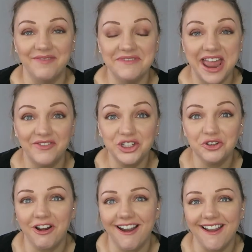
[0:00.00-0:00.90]
never
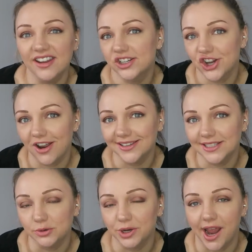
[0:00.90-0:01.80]
tried a Charlotte
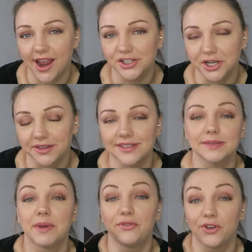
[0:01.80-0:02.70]
Tilbury eyeshadow. This
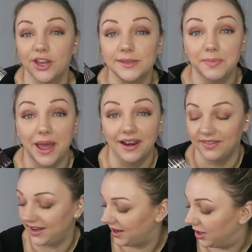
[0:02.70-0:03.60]
is my first palette
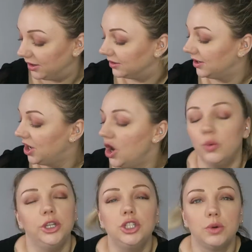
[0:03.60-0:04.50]
that I own,
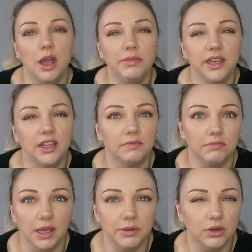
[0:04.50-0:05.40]
which is why I'm thinking of
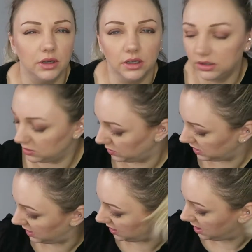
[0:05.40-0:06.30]
maybe doing a look
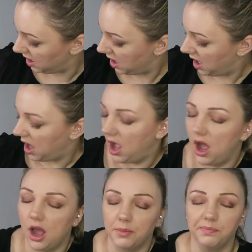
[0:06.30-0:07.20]
with it.
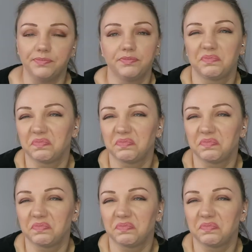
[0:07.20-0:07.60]
But